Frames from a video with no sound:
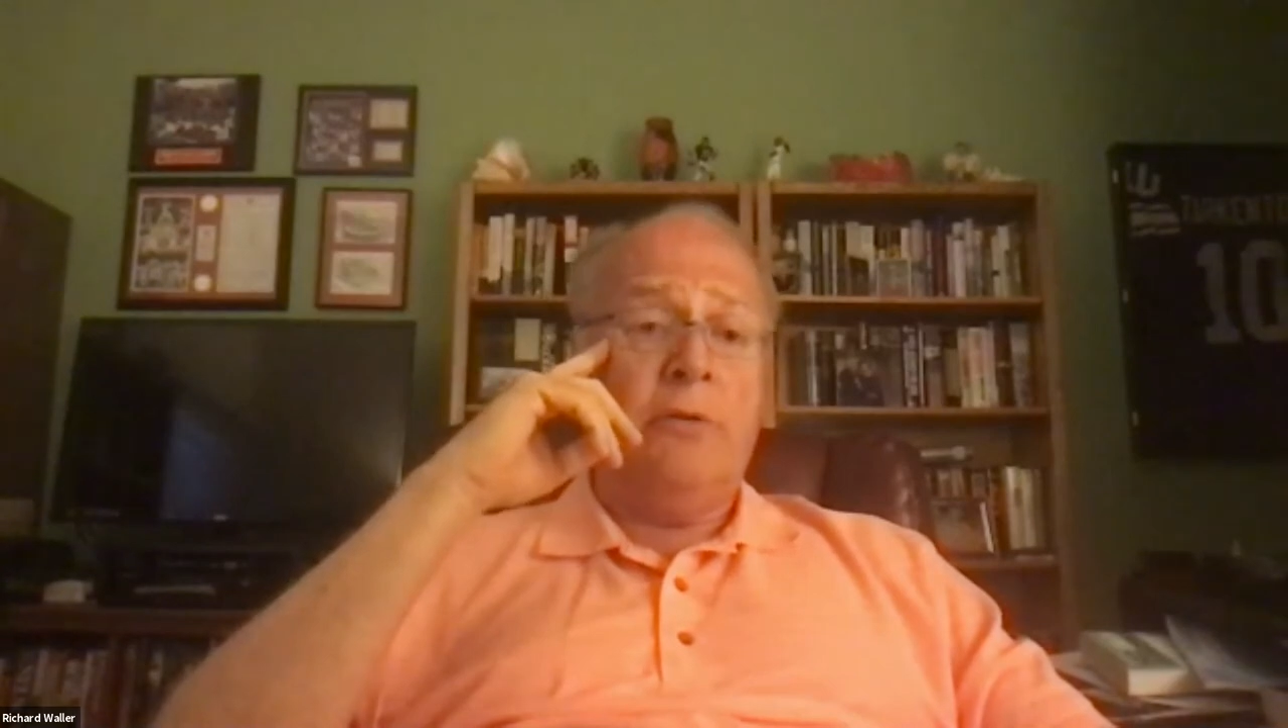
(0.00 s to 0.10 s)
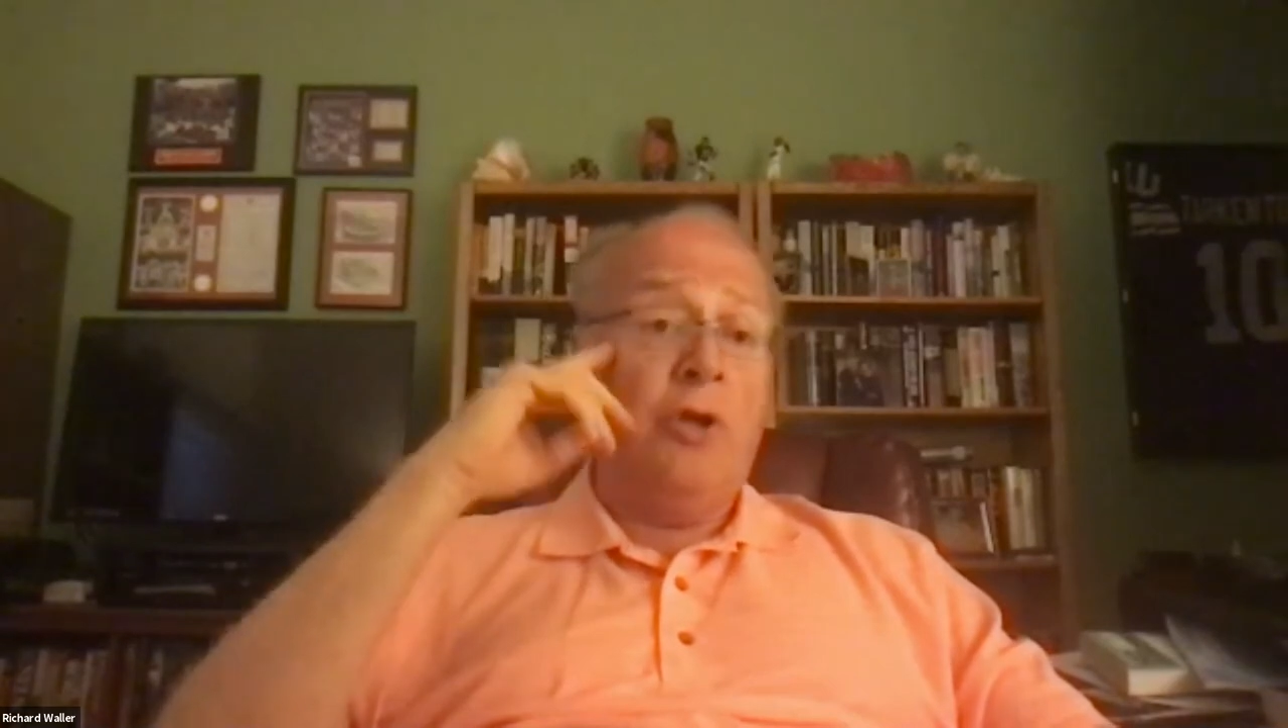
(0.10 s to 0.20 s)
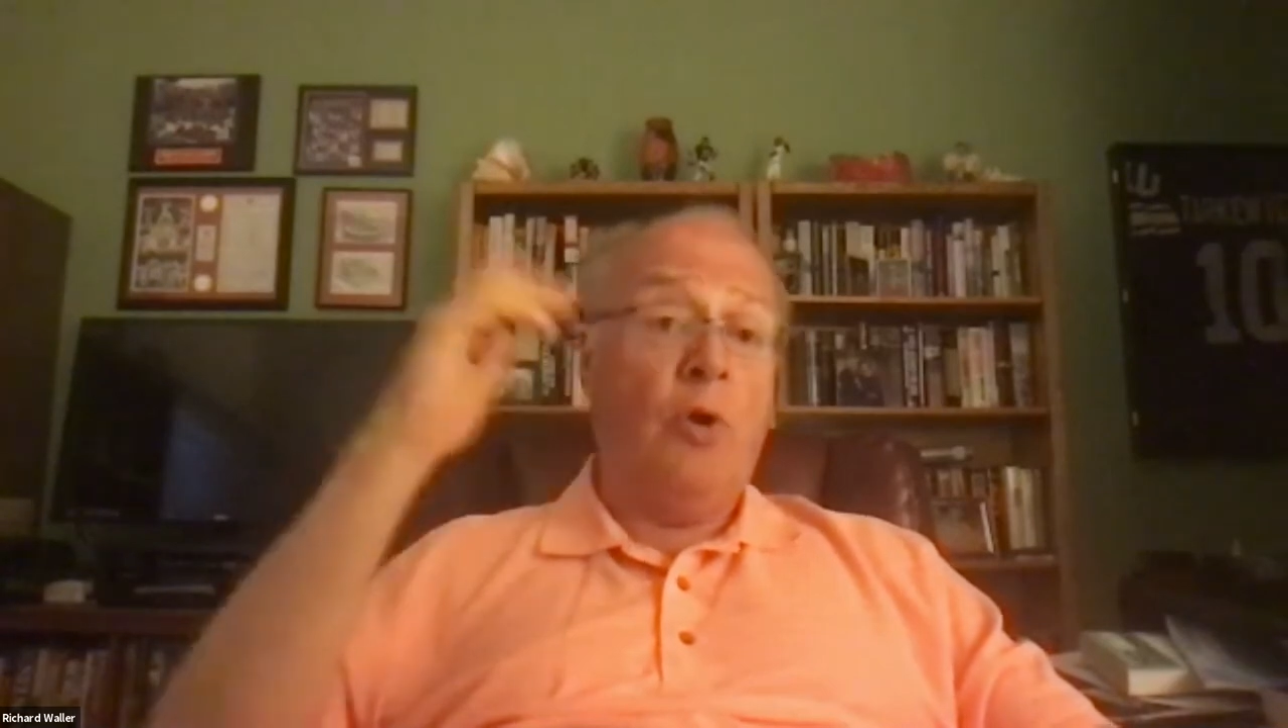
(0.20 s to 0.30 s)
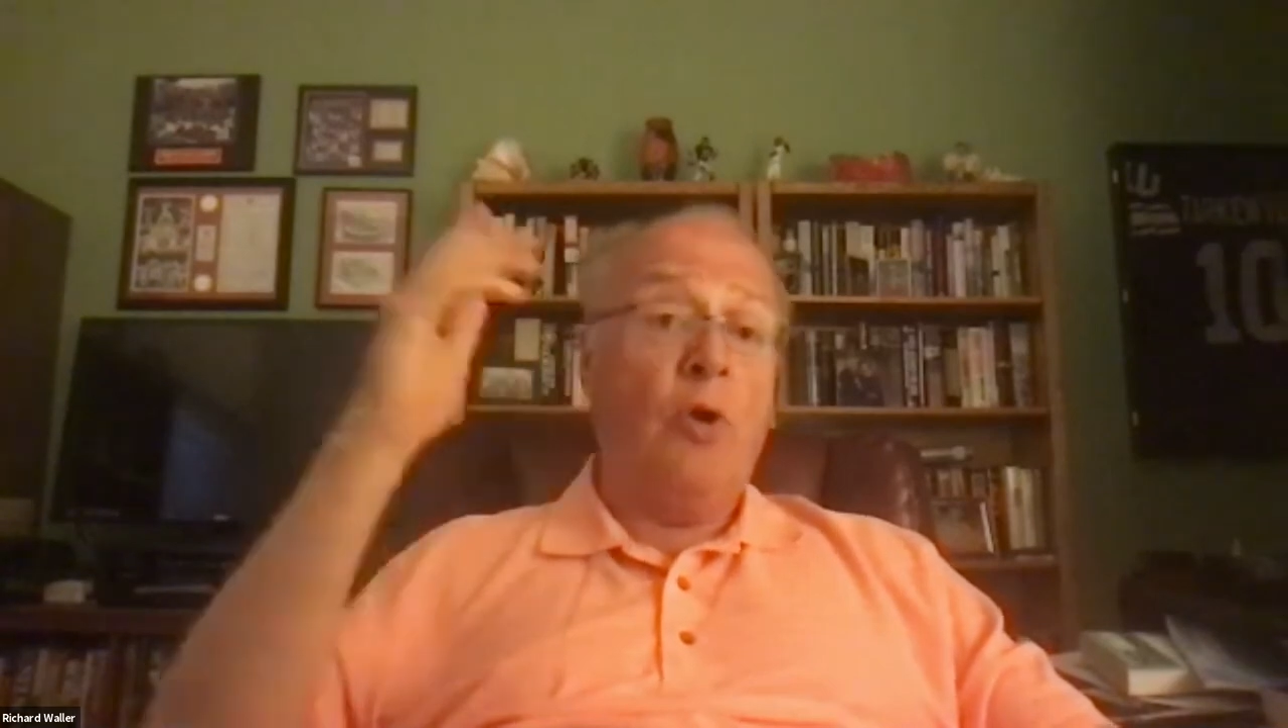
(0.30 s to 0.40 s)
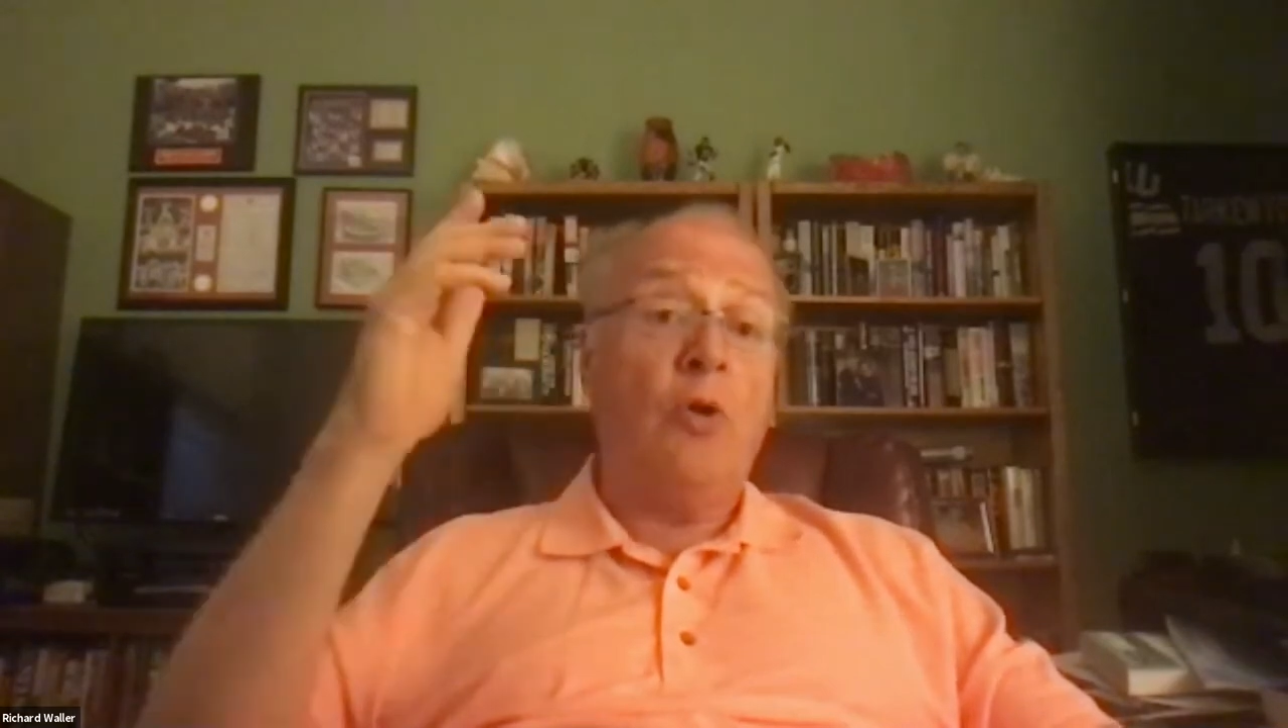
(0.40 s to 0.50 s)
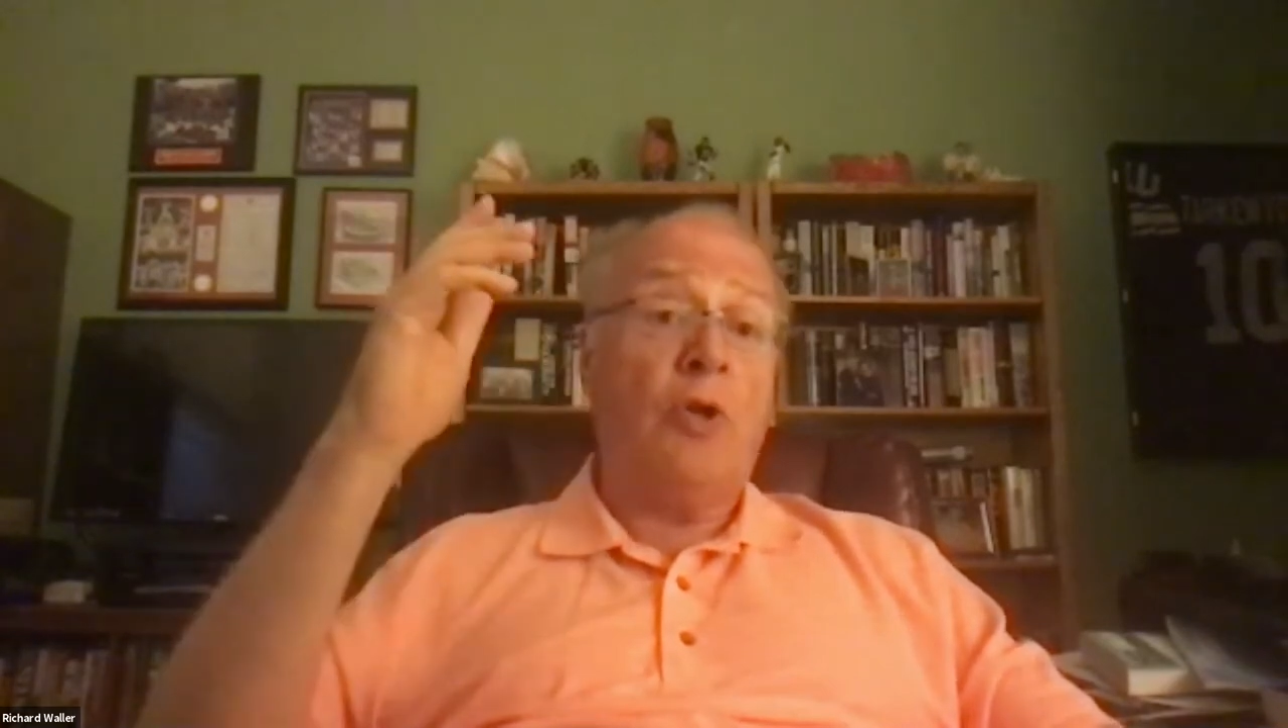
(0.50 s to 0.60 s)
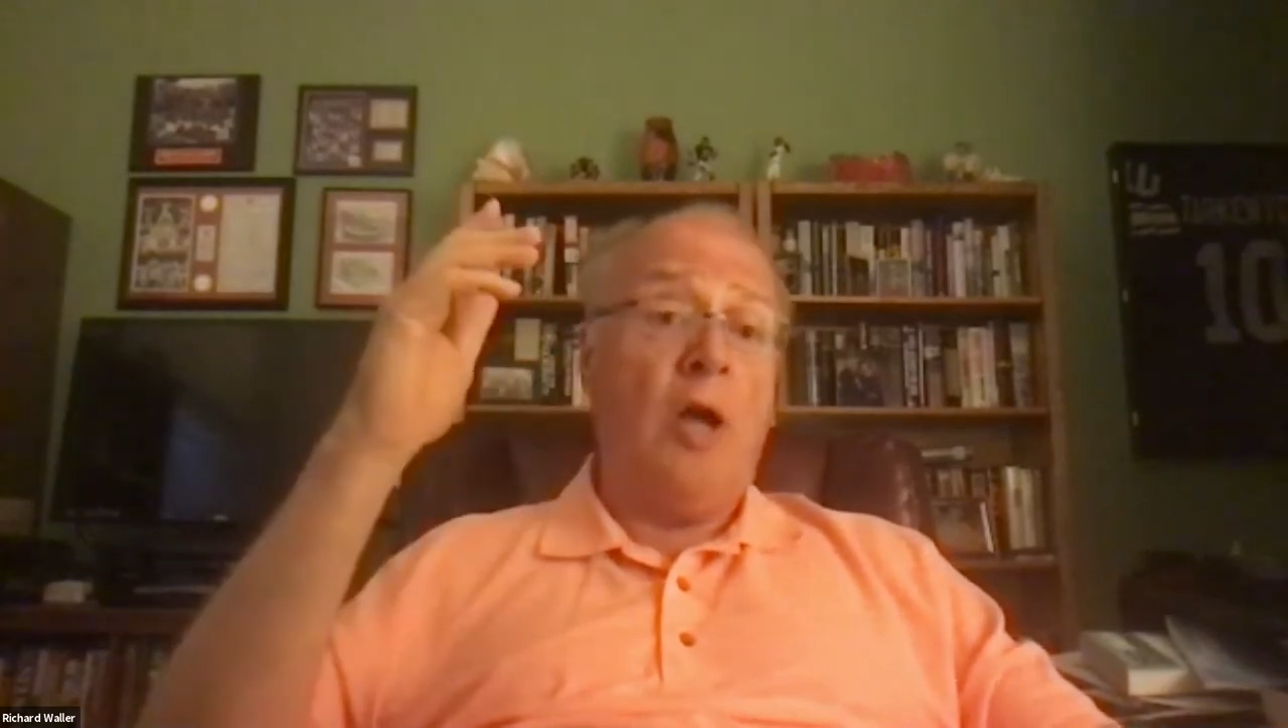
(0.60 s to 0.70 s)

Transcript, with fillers: you know an old